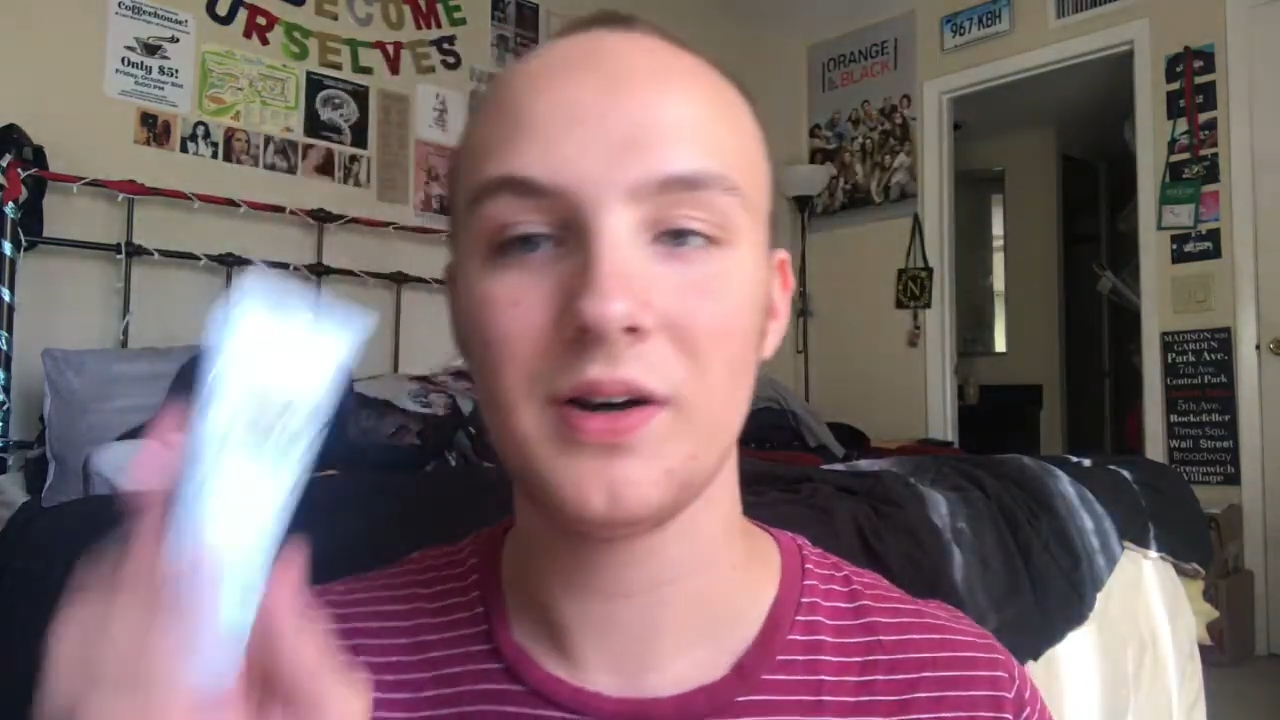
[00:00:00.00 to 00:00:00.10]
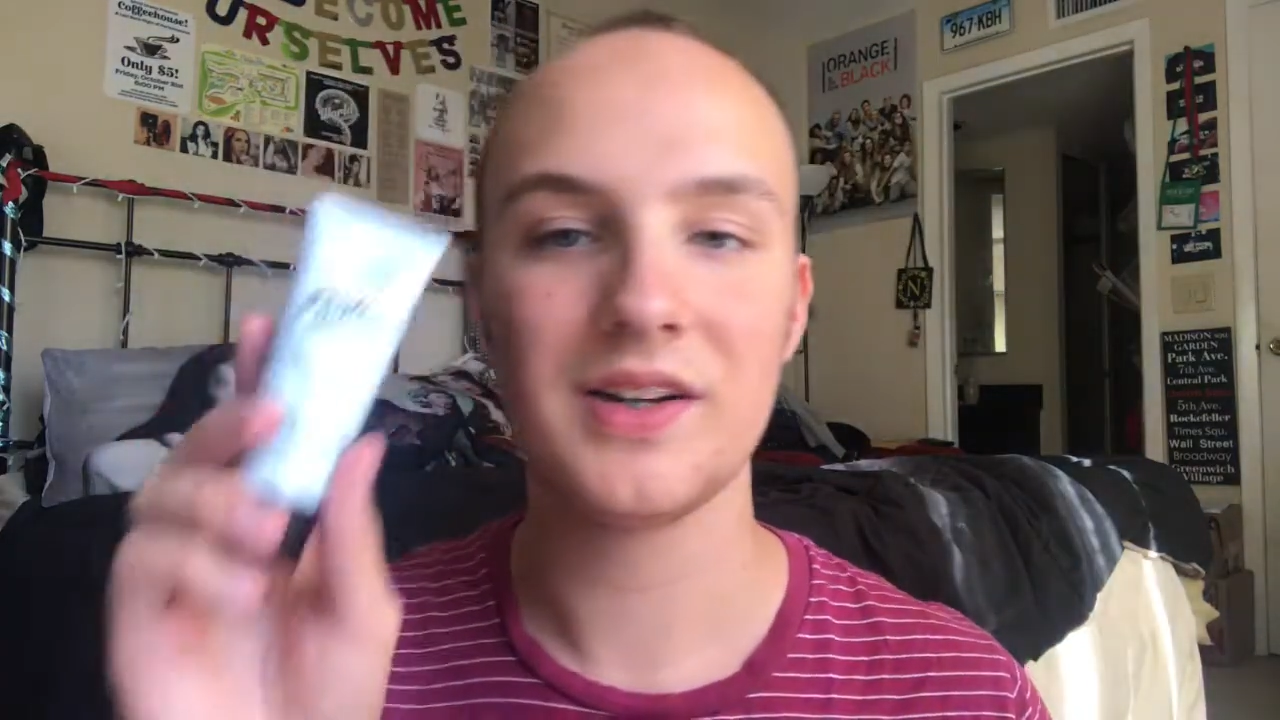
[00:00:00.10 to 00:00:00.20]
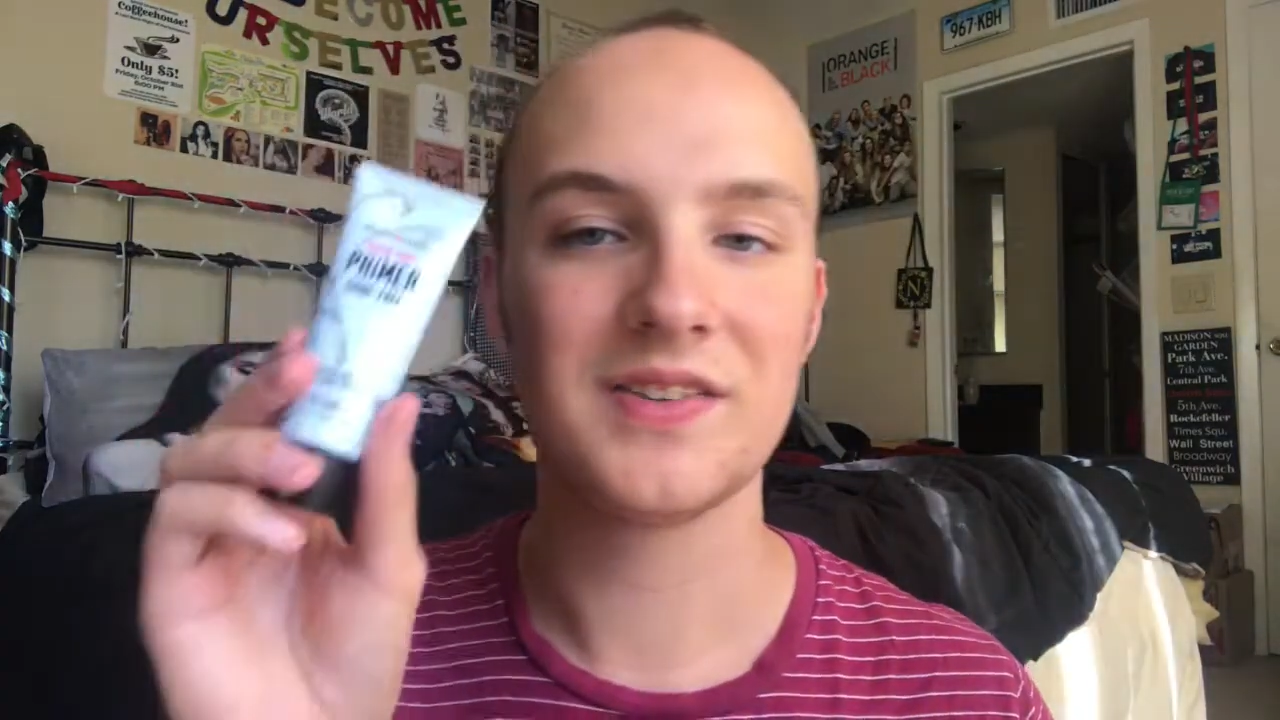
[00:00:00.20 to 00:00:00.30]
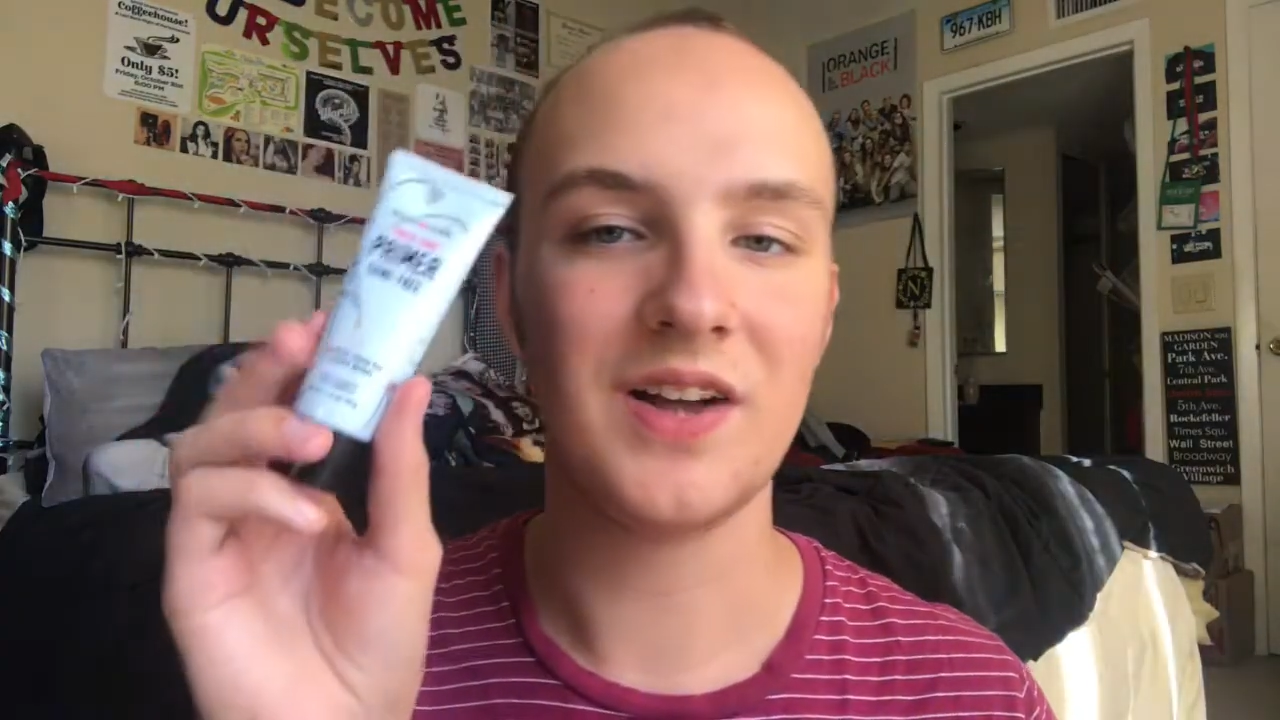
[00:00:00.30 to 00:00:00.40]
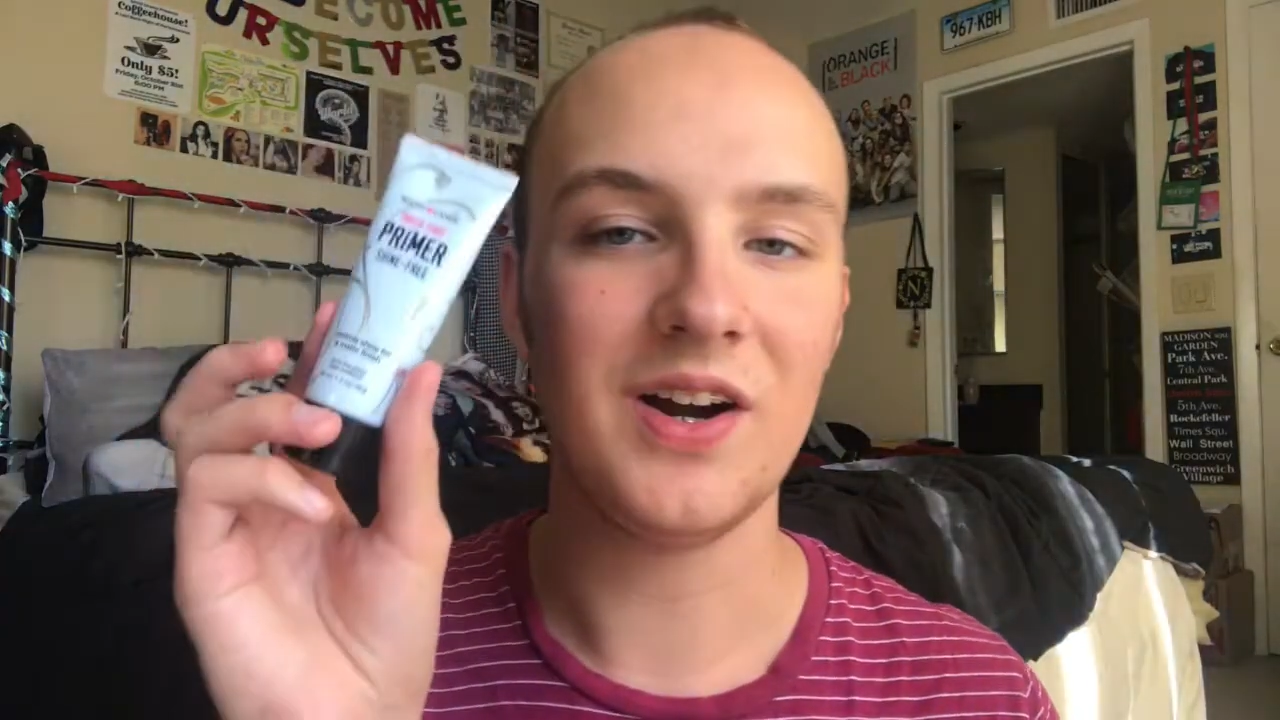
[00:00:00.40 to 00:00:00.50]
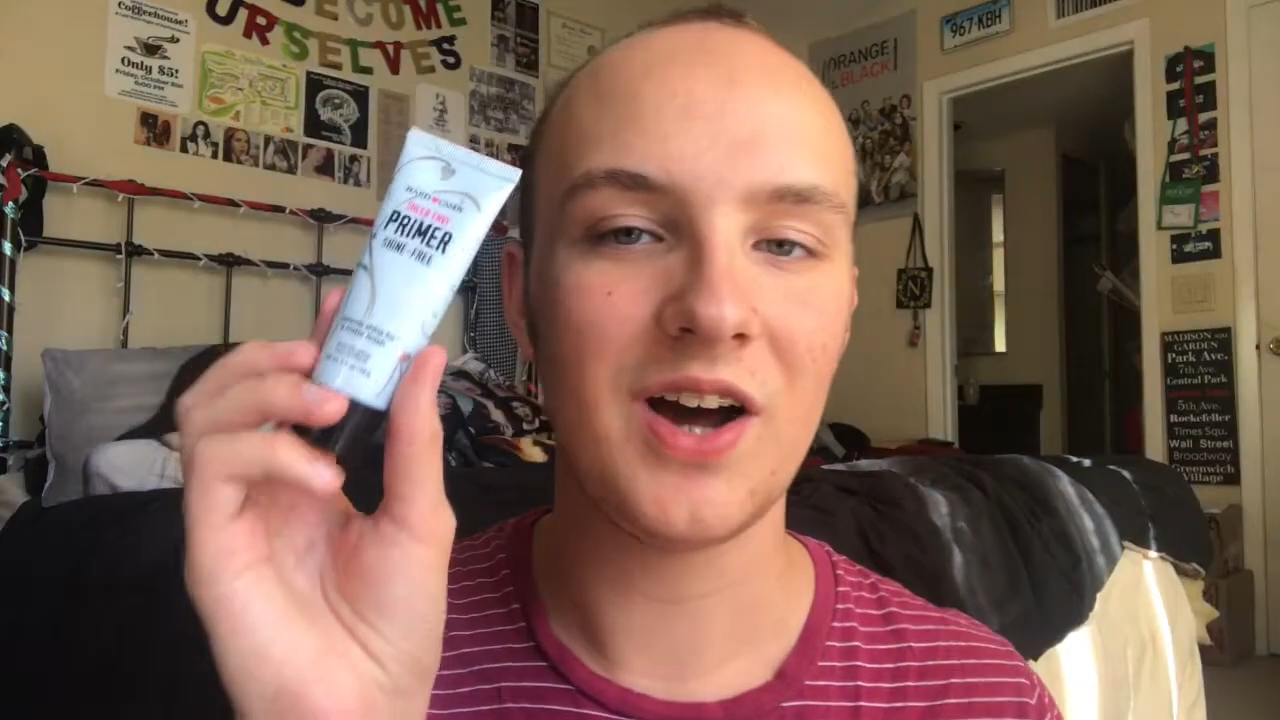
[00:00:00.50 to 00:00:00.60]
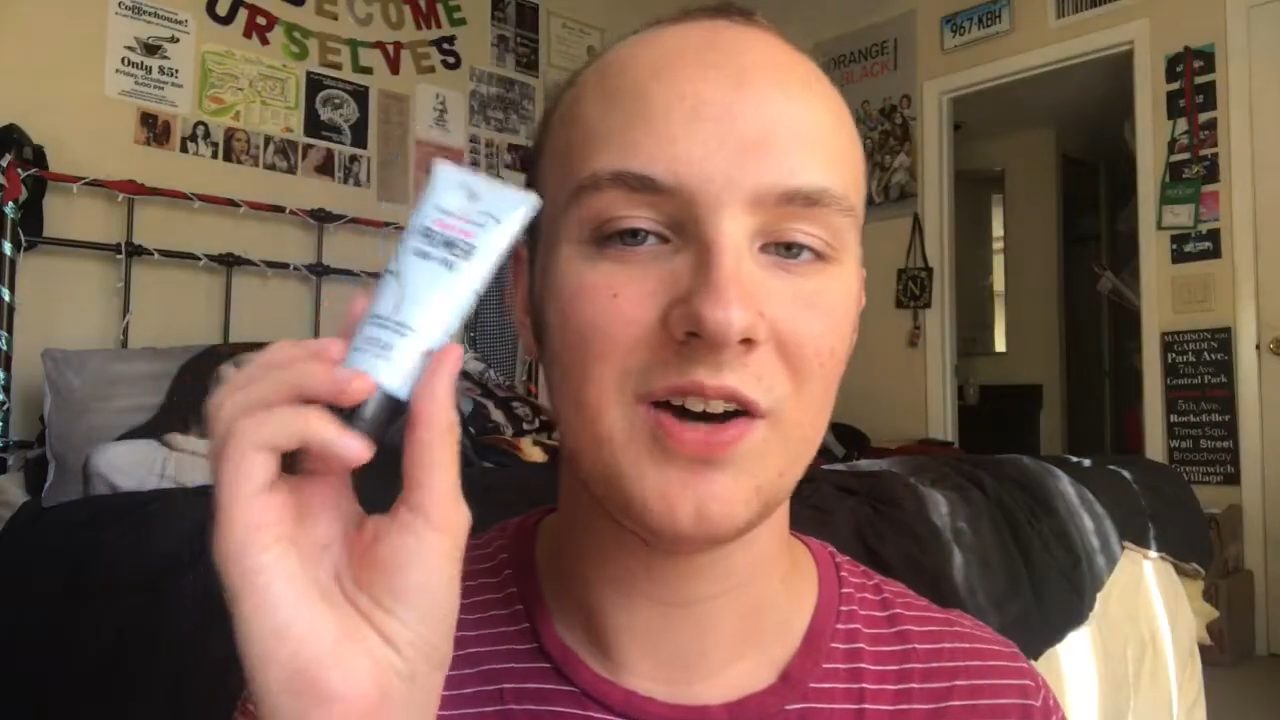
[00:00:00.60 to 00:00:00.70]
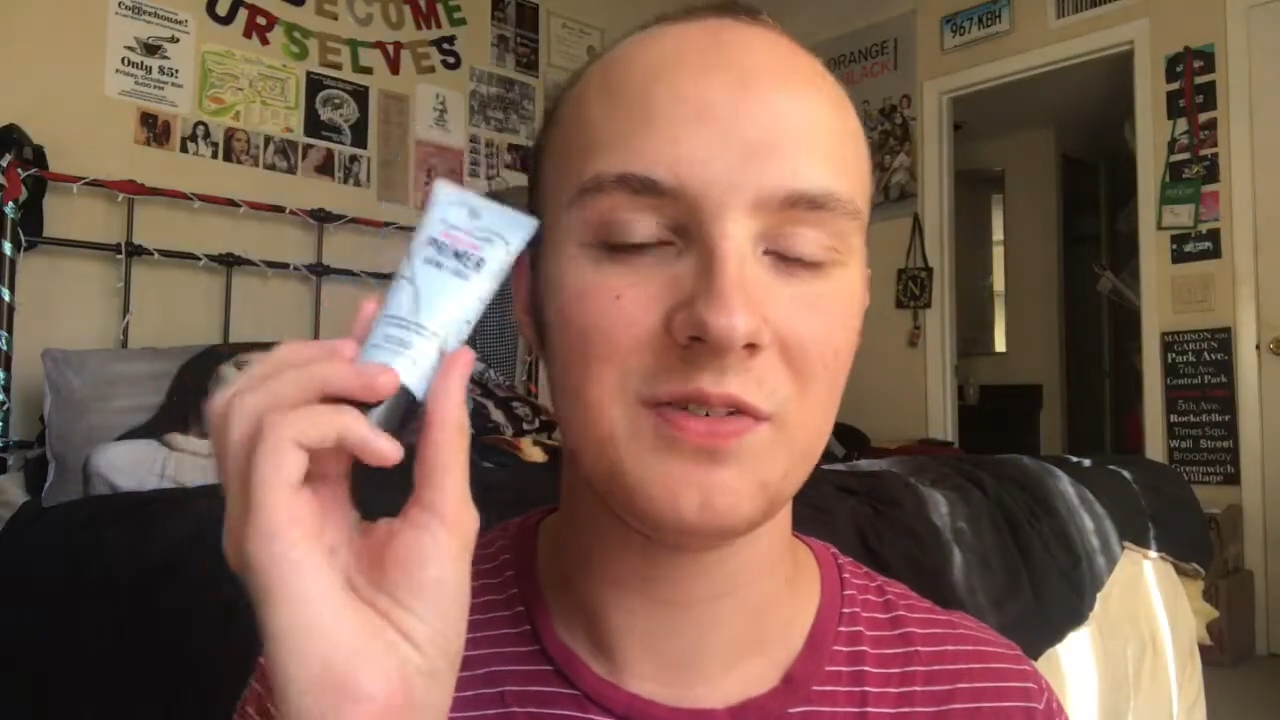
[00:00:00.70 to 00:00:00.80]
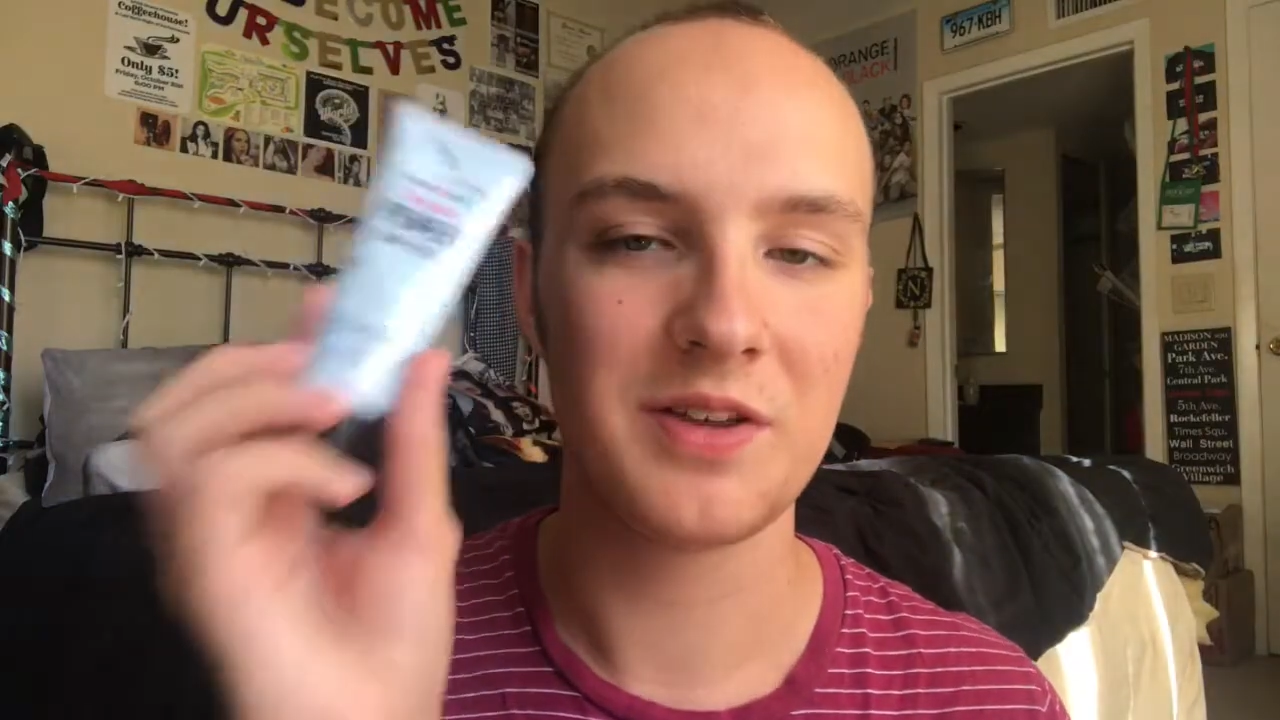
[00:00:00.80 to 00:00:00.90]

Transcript: want to start off